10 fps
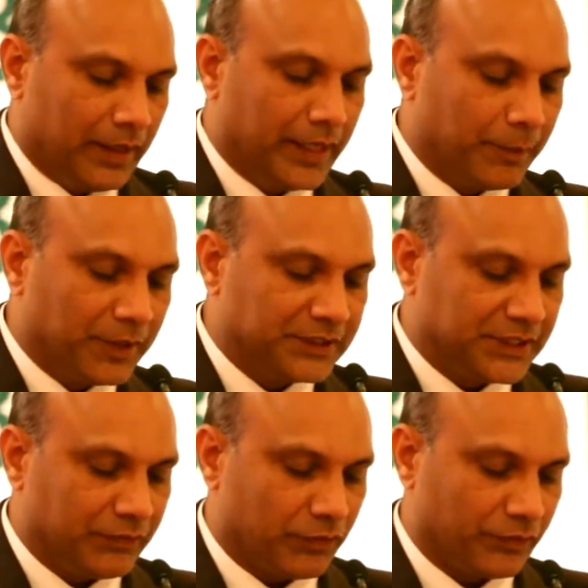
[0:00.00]
Deputy
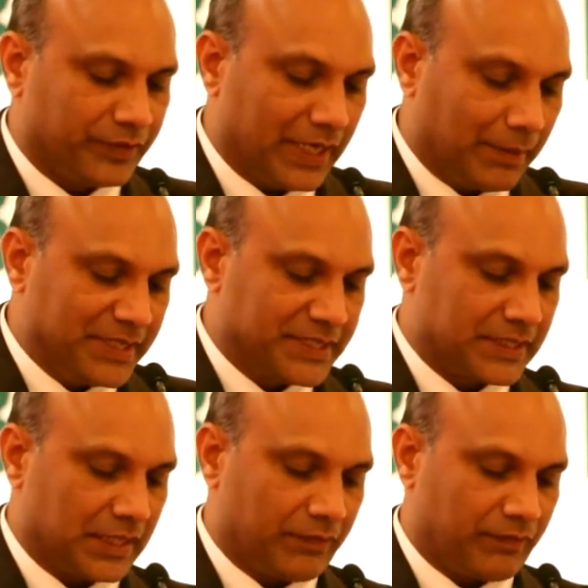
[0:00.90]
Chief of the Army
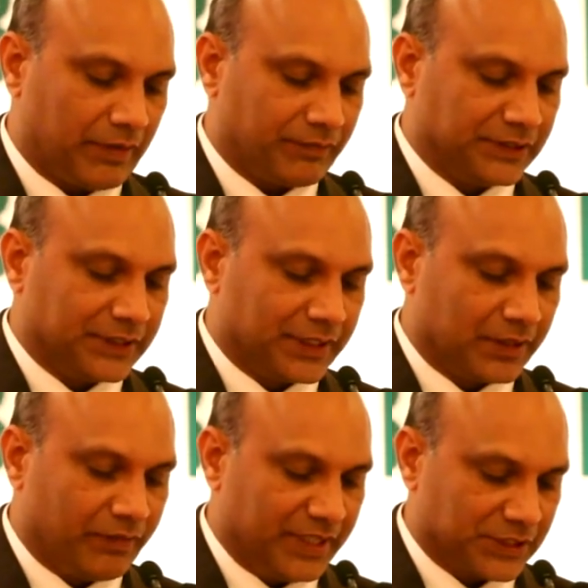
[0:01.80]
Staff, Lieutenant
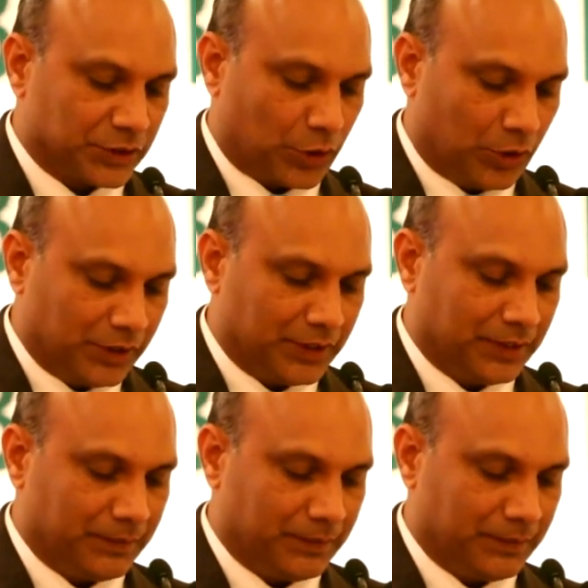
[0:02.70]
General V.S. Tonk,